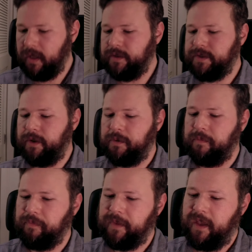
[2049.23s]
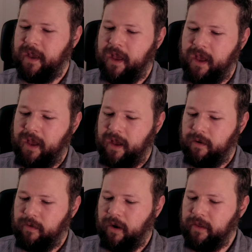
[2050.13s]
So,
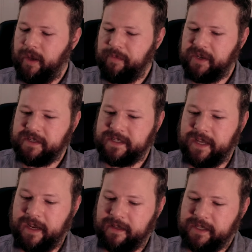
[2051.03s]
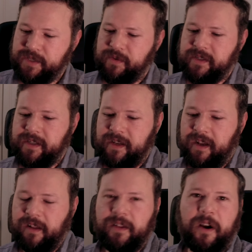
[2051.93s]
all that being said, this was
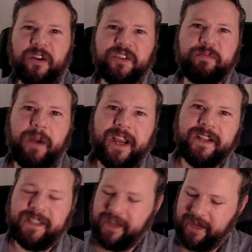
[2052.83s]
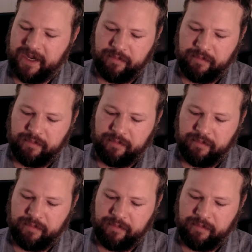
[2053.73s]
a large bite today,